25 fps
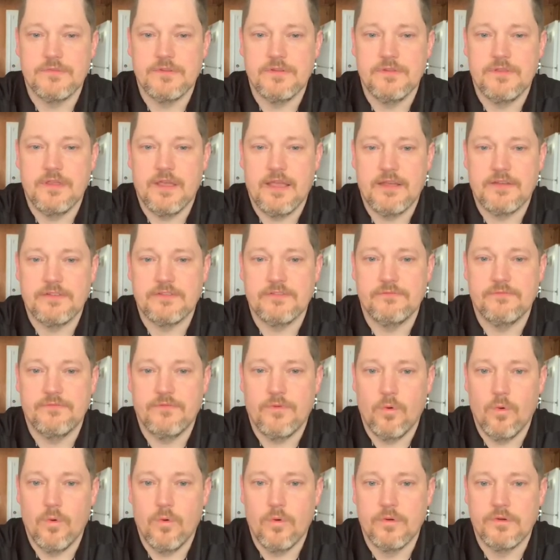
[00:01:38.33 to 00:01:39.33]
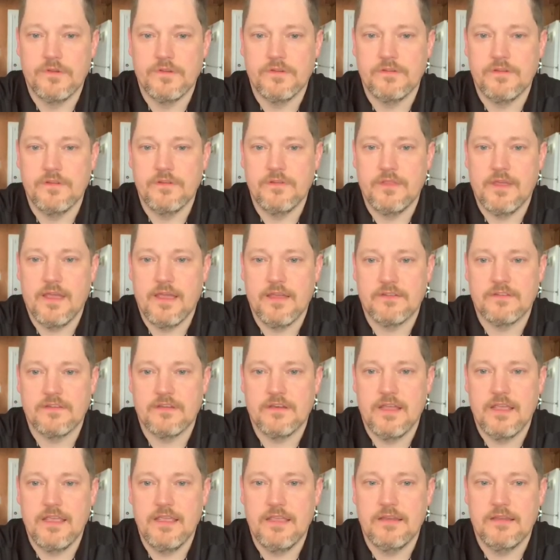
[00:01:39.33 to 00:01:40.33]
2004 to
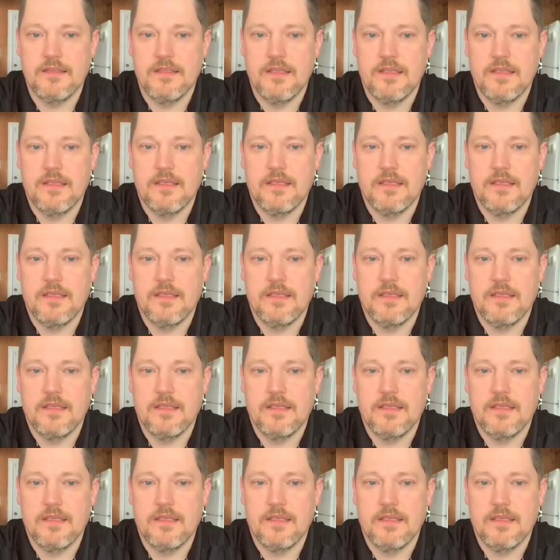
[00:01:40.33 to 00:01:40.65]
2008,